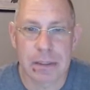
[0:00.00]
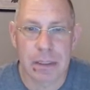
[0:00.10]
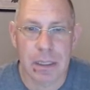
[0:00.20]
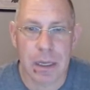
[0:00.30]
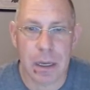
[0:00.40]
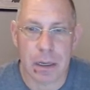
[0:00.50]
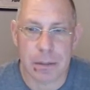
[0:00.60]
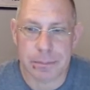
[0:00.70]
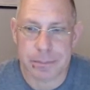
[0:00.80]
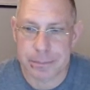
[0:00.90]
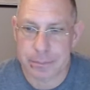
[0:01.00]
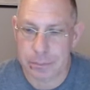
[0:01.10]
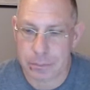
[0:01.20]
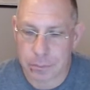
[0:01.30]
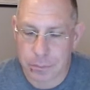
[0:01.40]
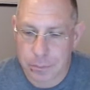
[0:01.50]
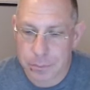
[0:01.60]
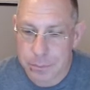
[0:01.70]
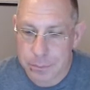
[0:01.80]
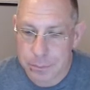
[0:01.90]
Um,
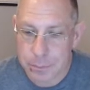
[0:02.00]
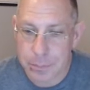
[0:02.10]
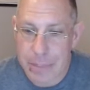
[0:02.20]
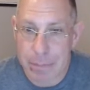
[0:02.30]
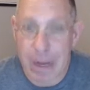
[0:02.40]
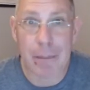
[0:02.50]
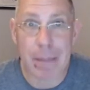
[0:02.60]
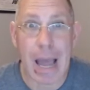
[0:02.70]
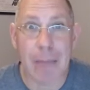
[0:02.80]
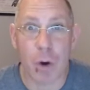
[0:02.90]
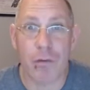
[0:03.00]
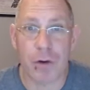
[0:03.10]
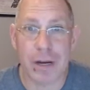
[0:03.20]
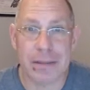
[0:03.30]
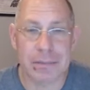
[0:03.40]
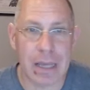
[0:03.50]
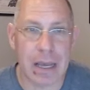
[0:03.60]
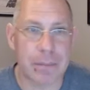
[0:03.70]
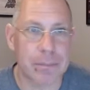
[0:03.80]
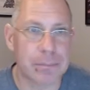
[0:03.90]
but I'm I'm over it.
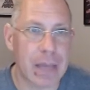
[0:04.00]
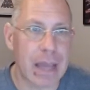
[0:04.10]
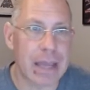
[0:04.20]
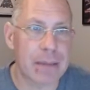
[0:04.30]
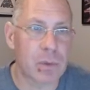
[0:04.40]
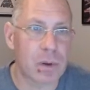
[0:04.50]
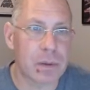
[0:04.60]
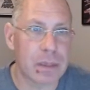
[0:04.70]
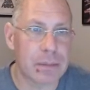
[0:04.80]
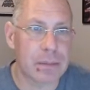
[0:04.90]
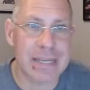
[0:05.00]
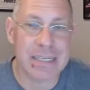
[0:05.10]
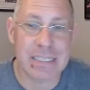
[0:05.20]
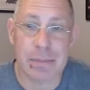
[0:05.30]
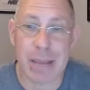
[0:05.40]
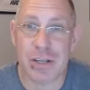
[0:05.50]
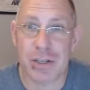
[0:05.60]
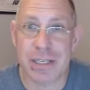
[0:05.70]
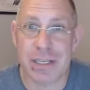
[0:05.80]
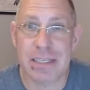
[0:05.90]
Um, I am, my
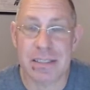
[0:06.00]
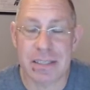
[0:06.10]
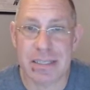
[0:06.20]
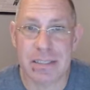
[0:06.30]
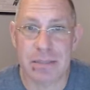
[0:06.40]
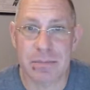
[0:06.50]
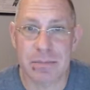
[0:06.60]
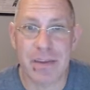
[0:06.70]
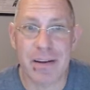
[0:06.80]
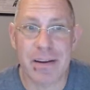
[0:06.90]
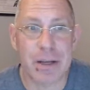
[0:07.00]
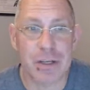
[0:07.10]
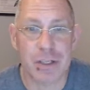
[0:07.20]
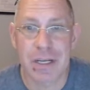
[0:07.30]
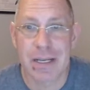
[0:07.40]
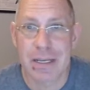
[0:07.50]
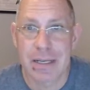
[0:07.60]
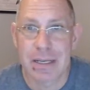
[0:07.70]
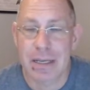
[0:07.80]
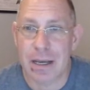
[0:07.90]
anticipation is, is very much,
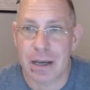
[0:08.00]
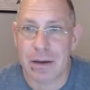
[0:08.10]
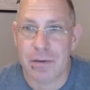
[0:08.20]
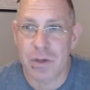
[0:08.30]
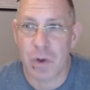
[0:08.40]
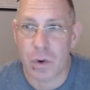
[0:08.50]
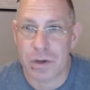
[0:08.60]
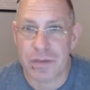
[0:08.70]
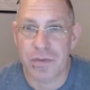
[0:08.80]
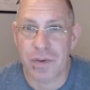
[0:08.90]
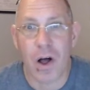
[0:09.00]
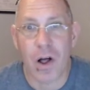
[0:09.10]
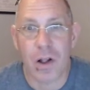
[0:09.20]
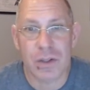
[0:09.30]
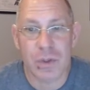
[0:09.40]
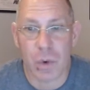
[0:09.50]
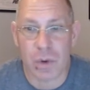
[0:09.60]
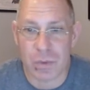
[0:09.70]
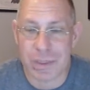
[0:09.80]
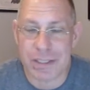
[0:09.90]
uh, towards fall, towards
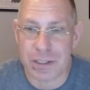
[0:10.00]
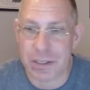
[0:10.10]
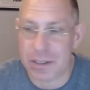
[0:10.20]
winter,